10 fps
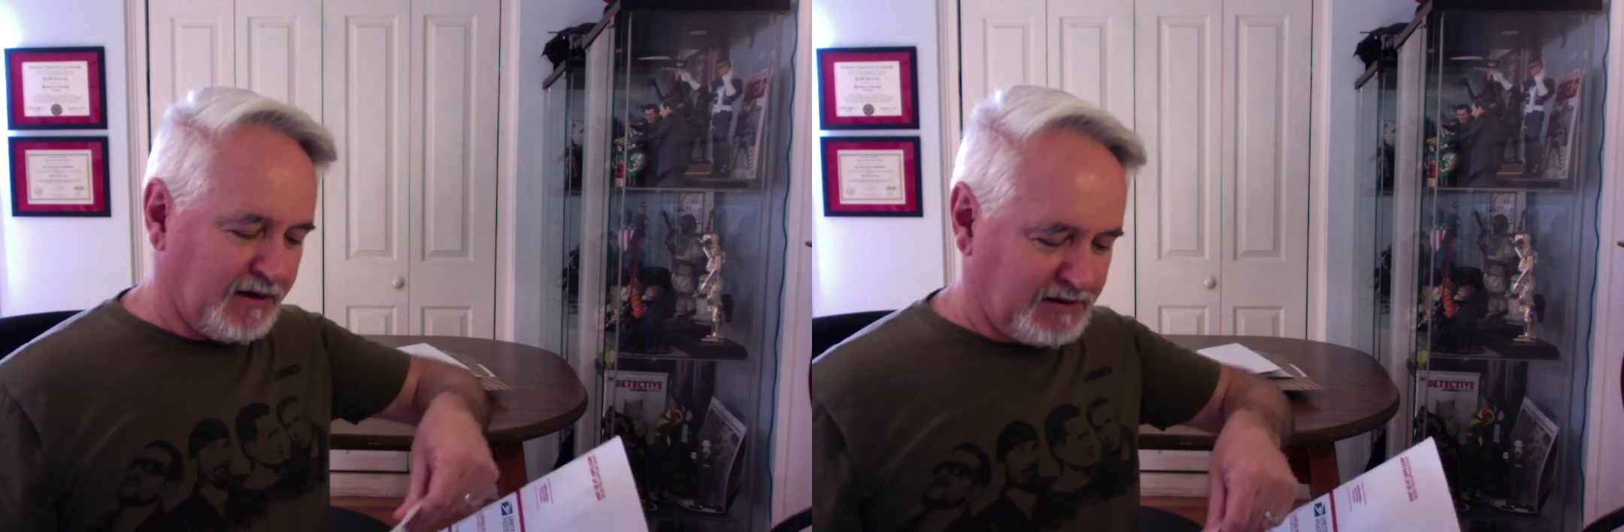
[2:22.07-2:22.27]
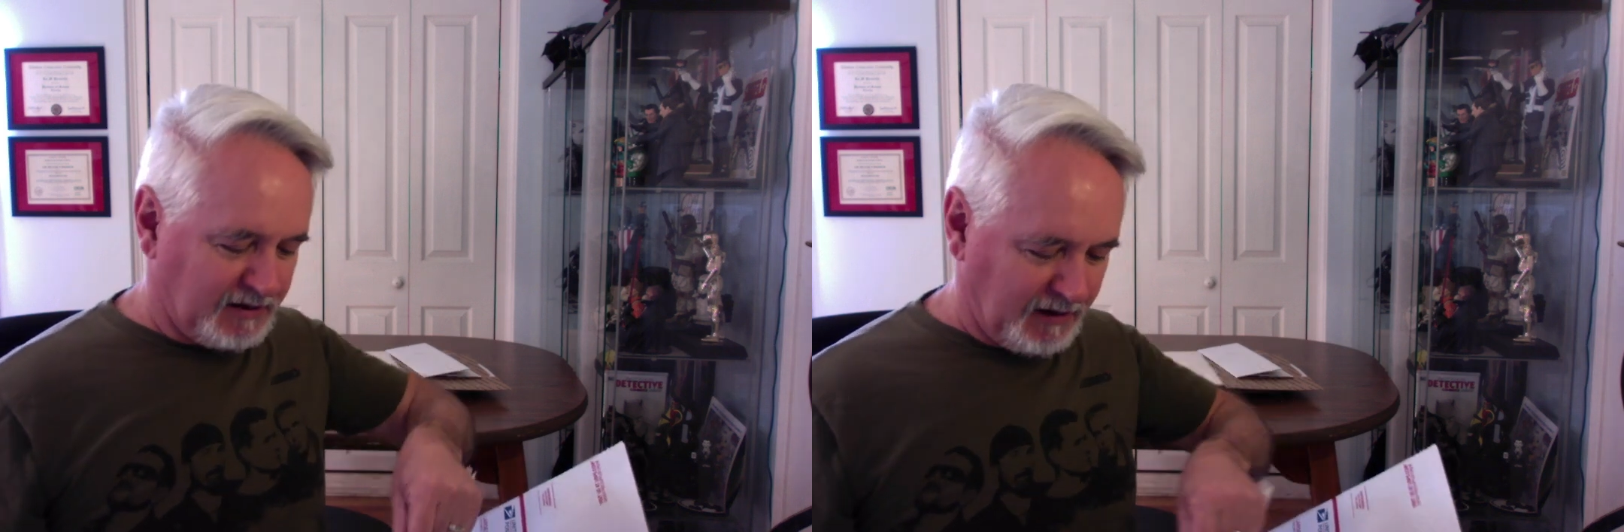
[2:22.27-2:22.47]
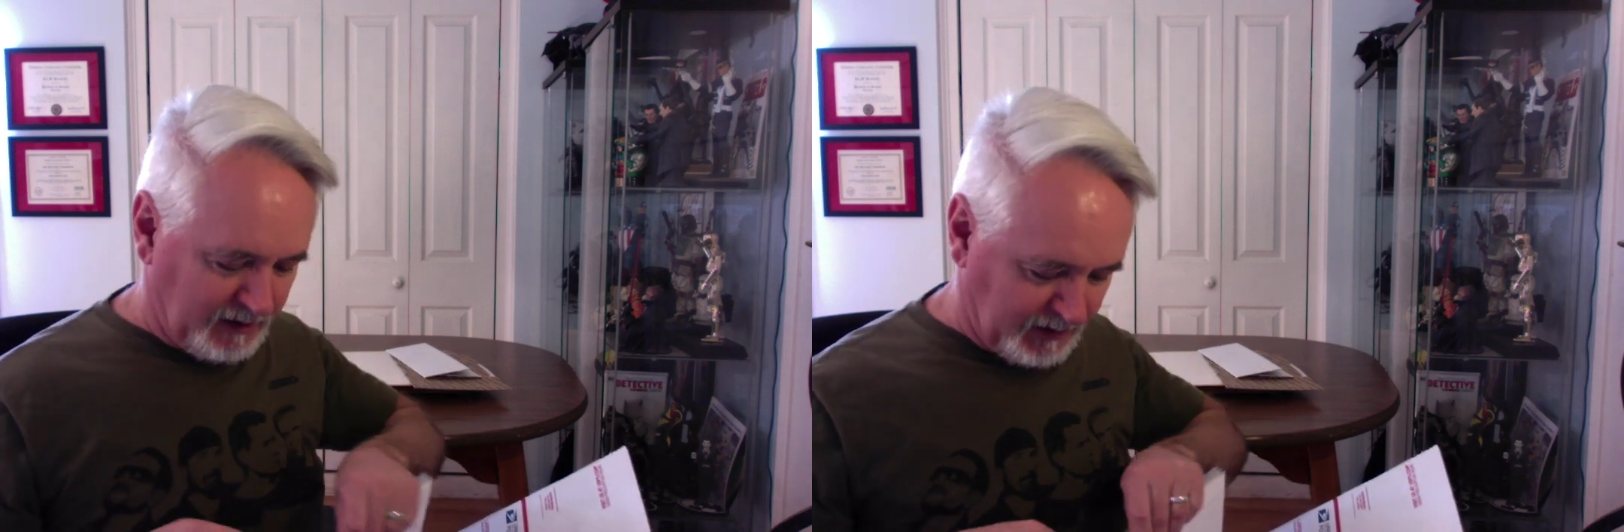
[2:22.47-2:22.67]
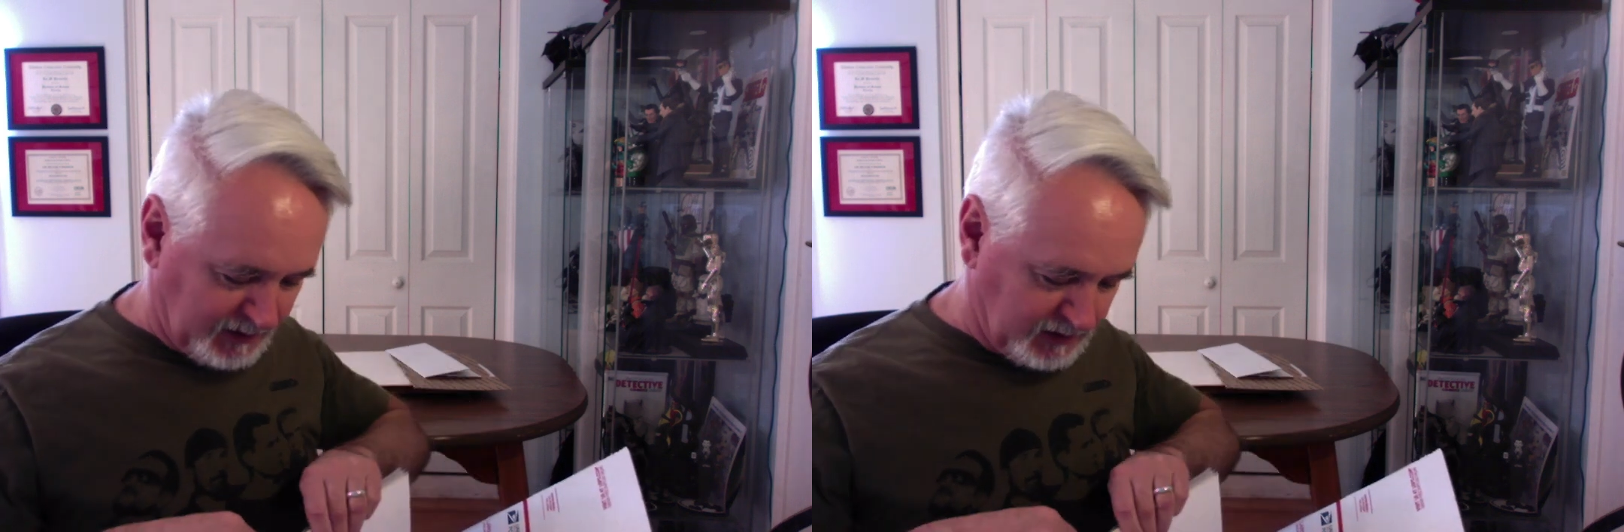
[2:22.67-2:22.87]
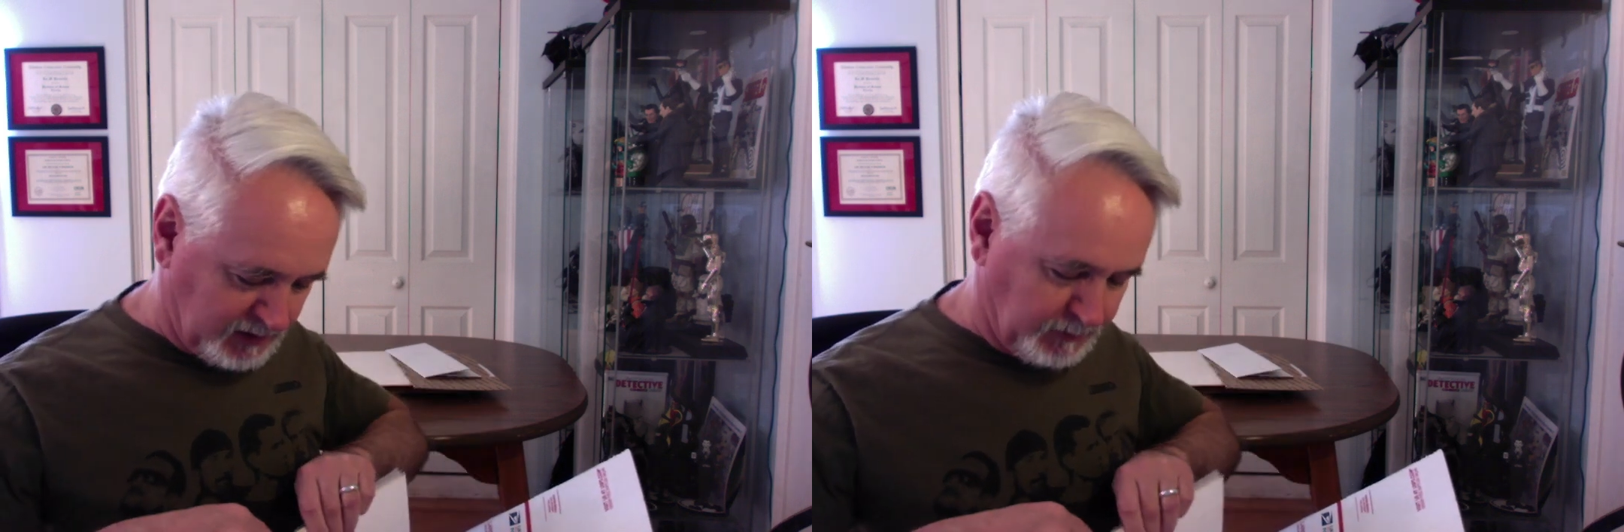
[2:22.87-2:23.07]
He said, I could
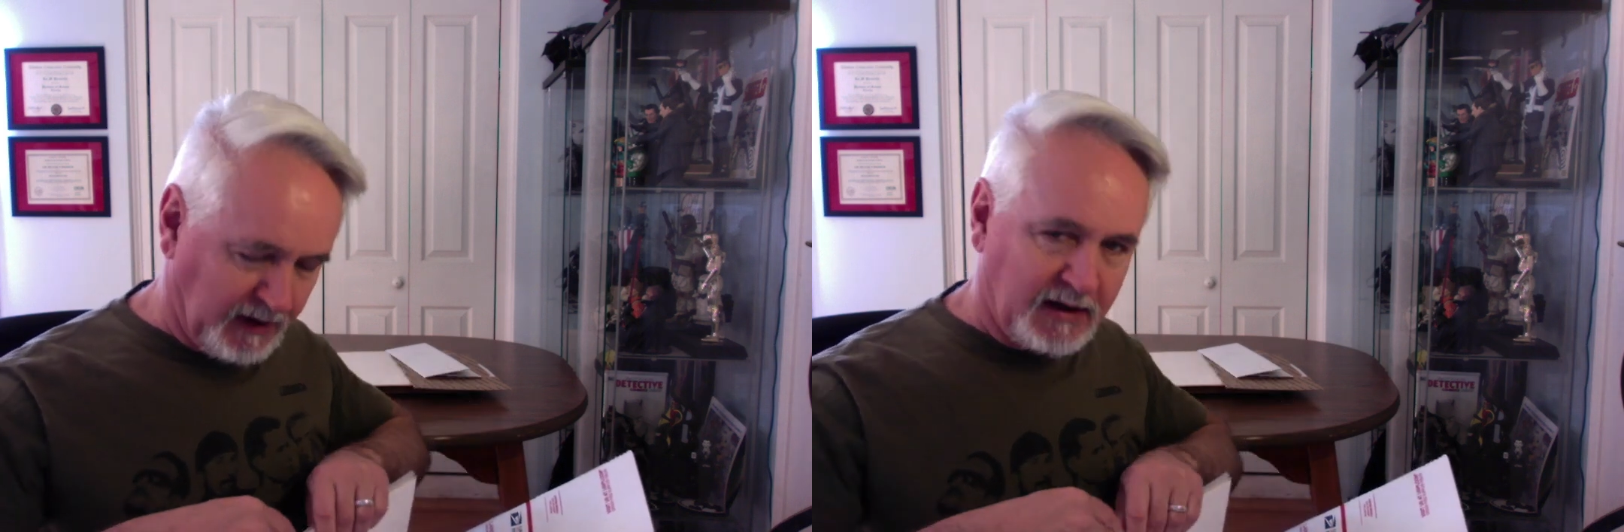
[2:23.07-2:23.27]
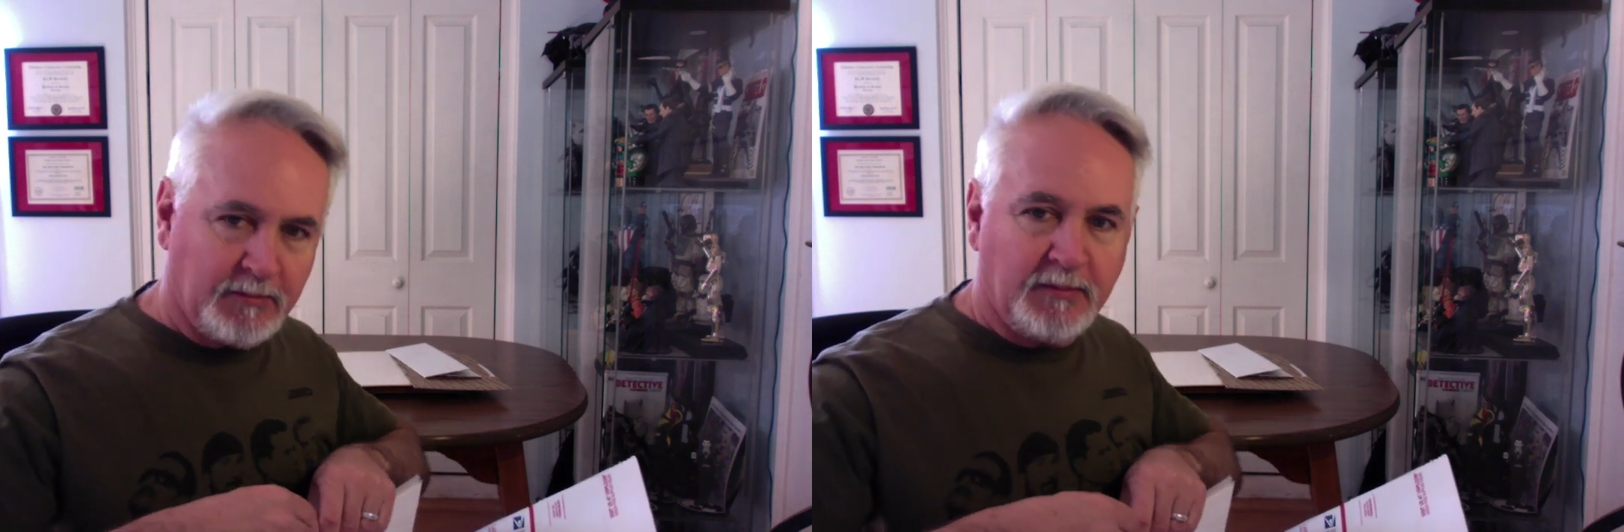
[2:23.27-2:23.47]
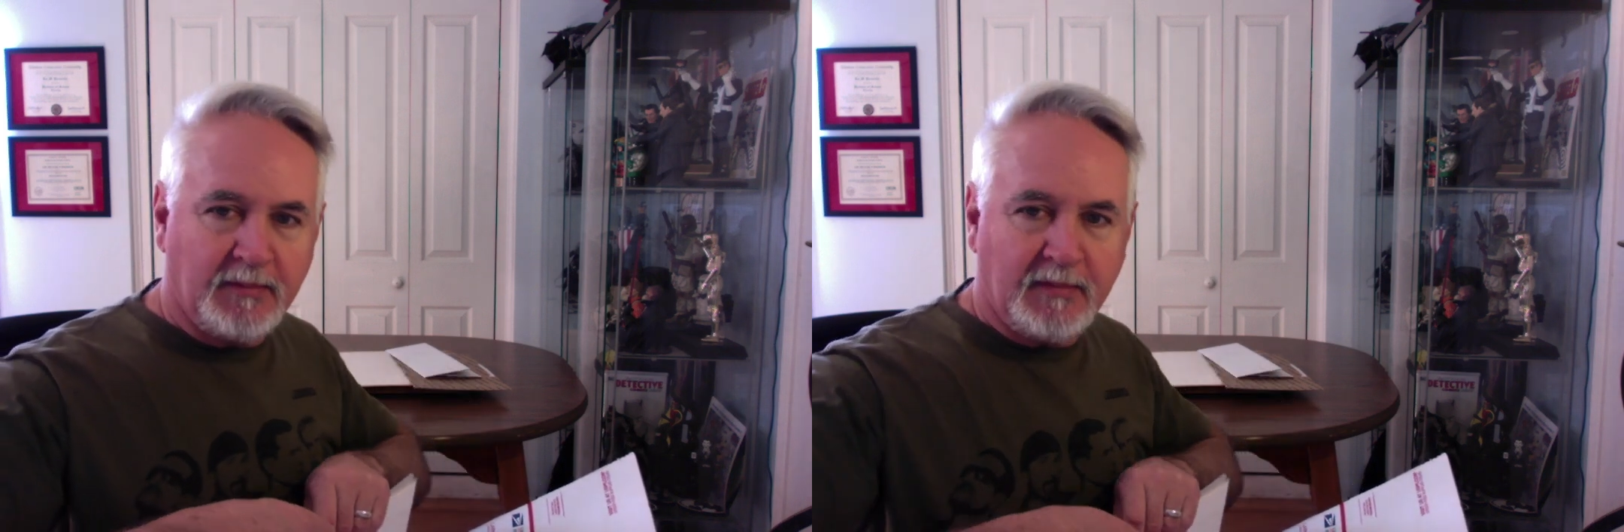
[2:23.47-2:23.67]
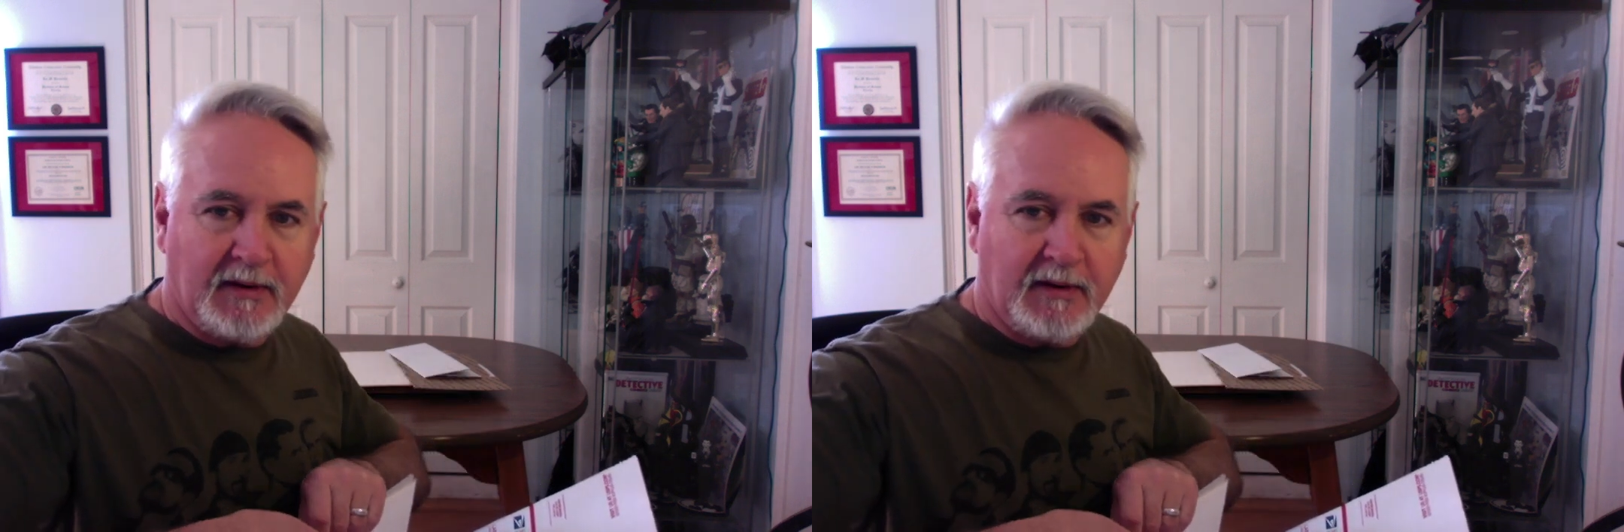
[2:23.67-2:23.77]
just pay him